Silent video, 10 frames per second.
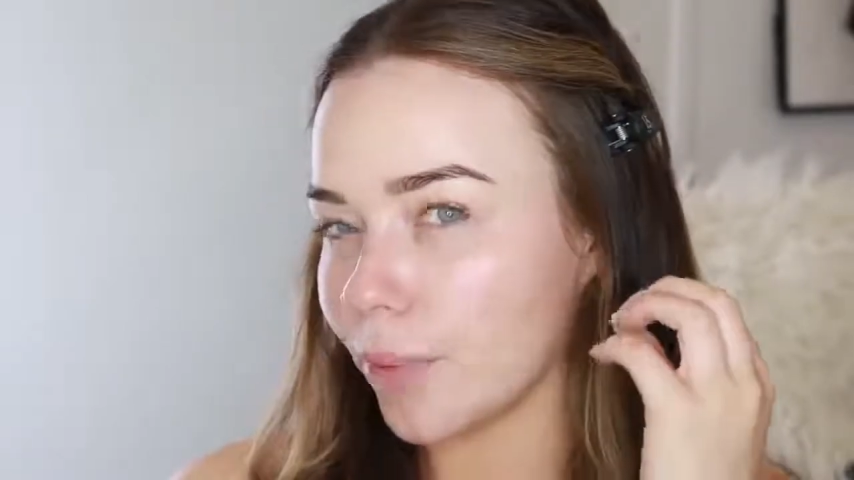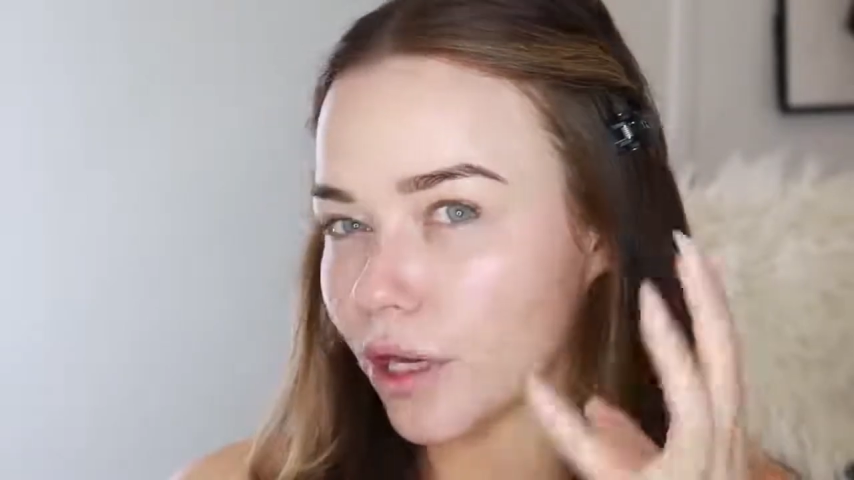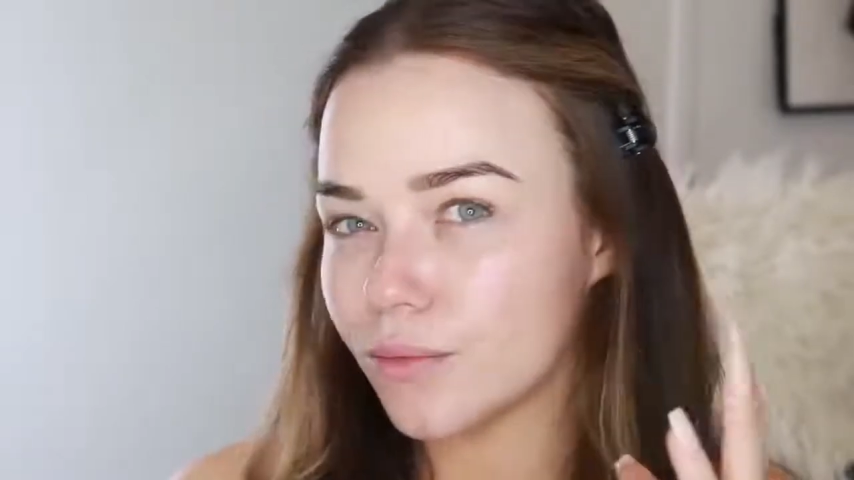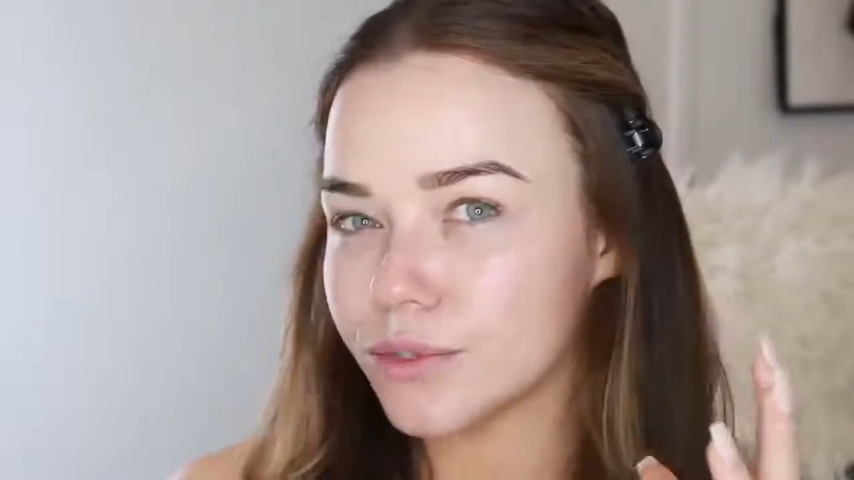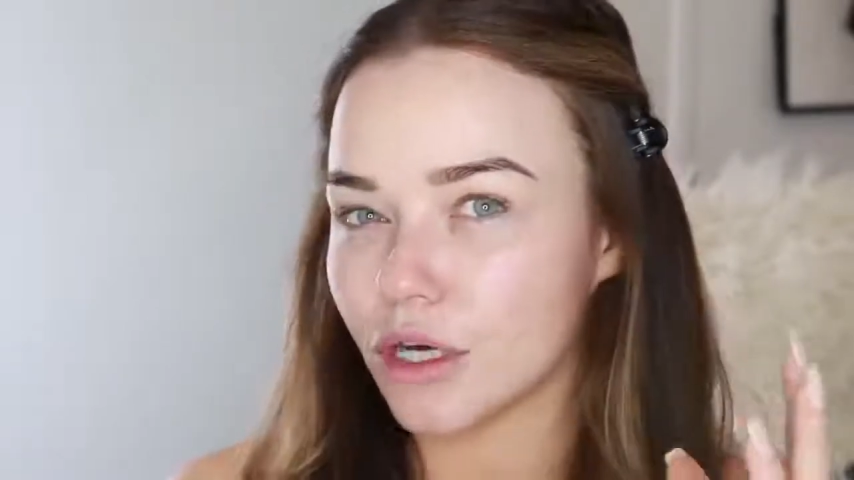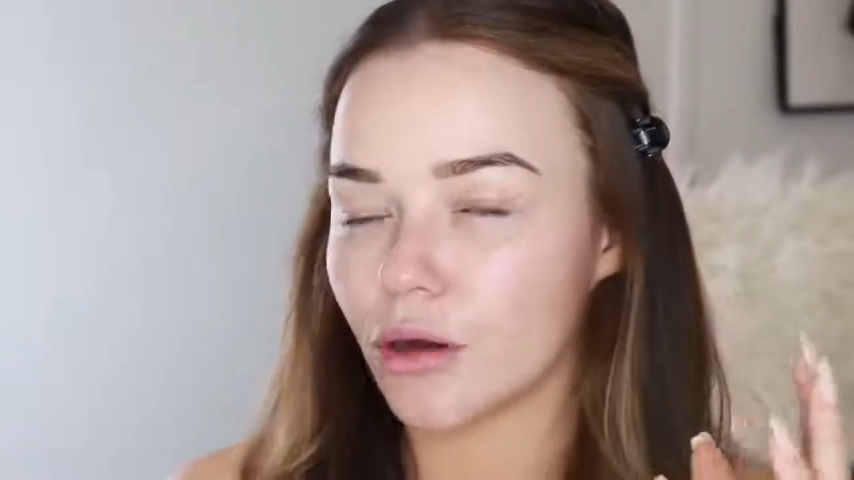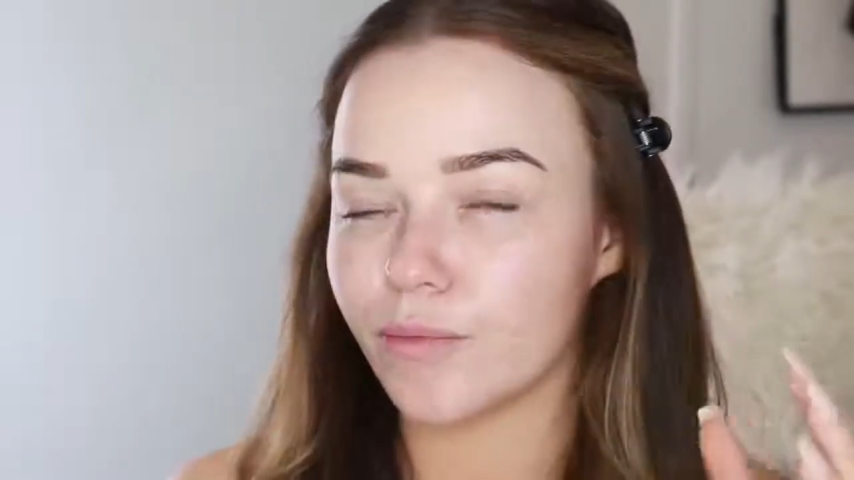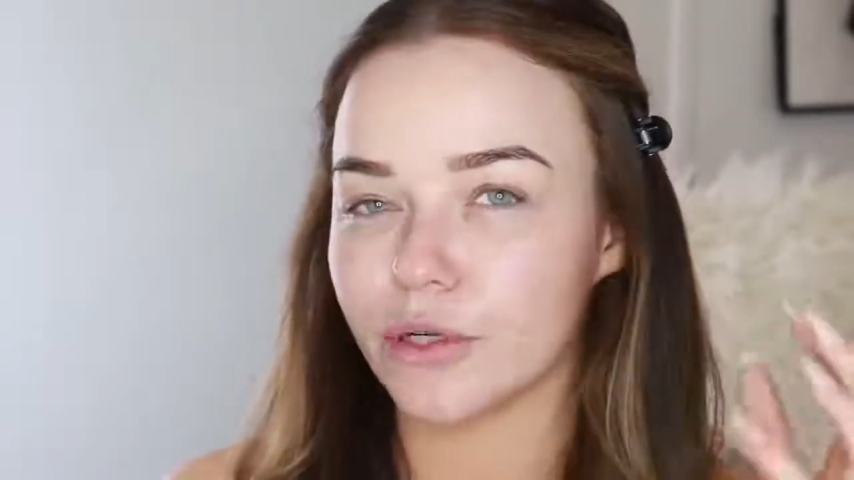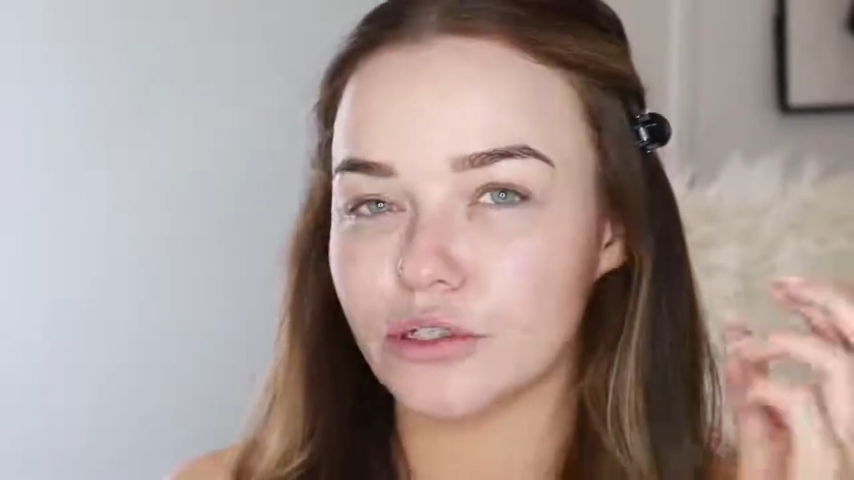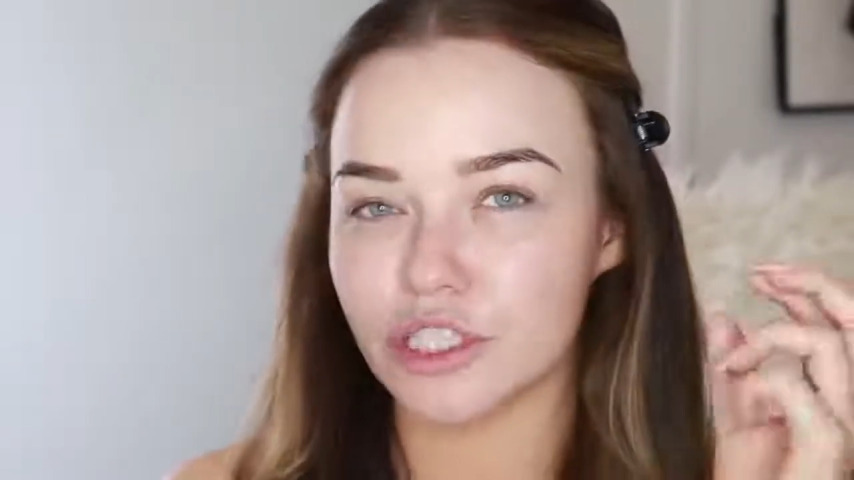plumped
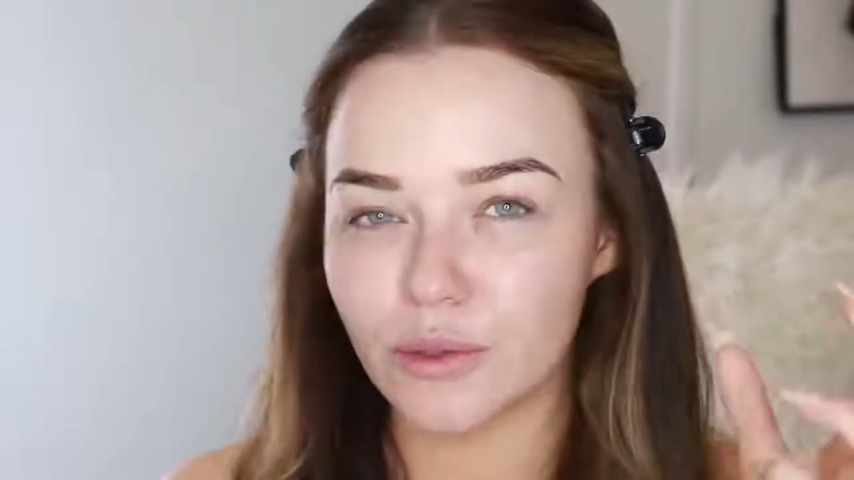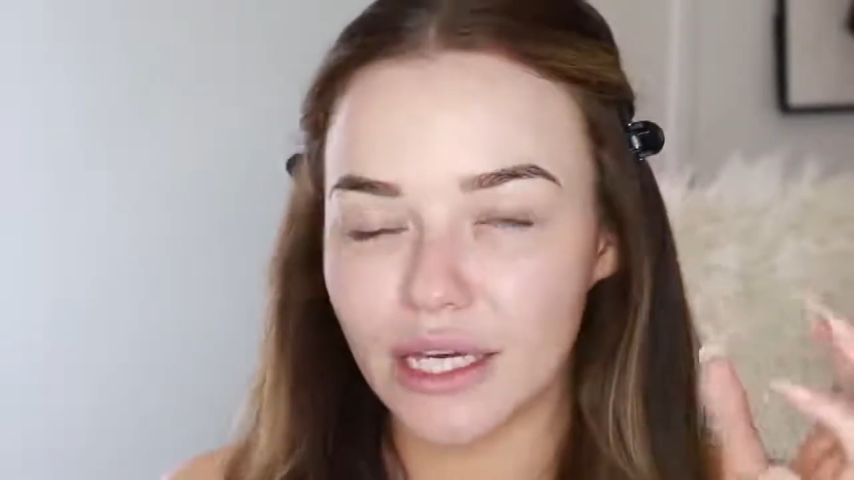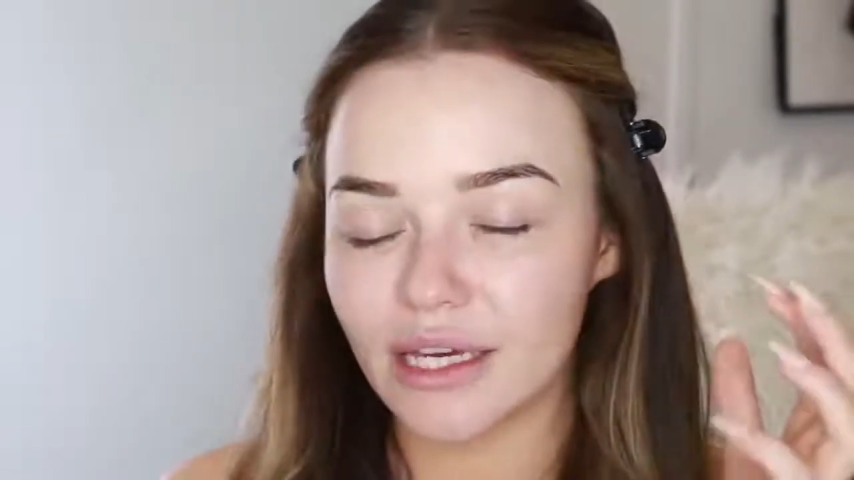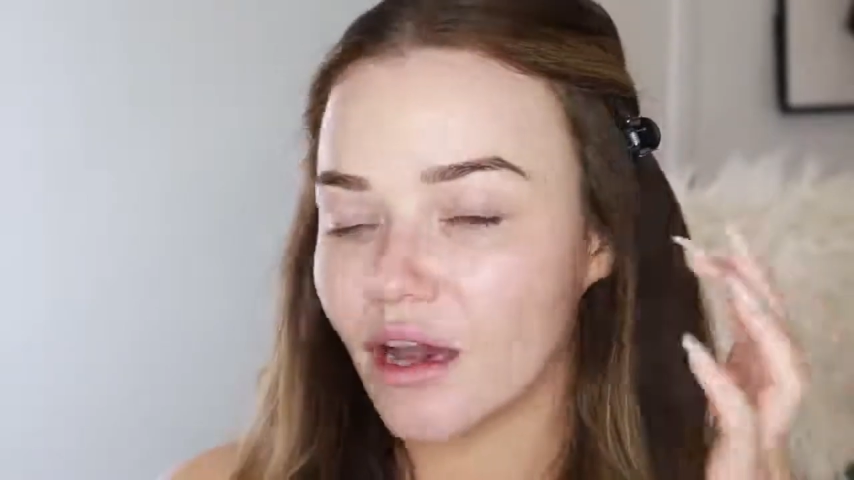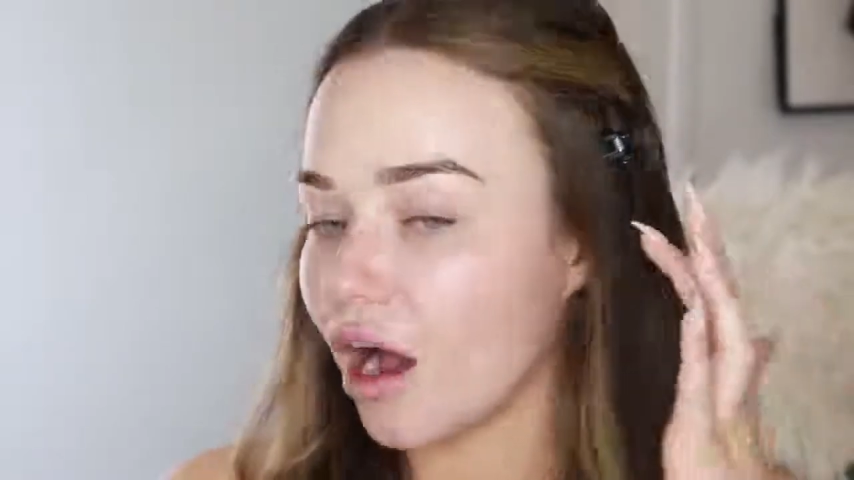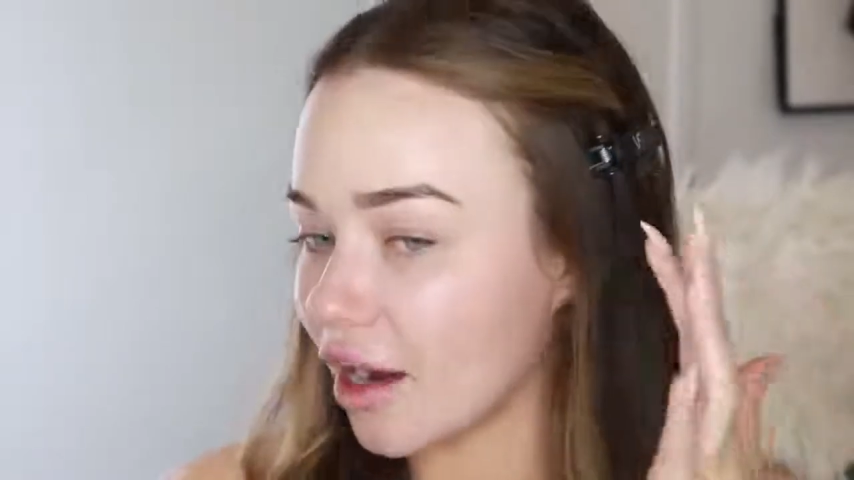up, dewy,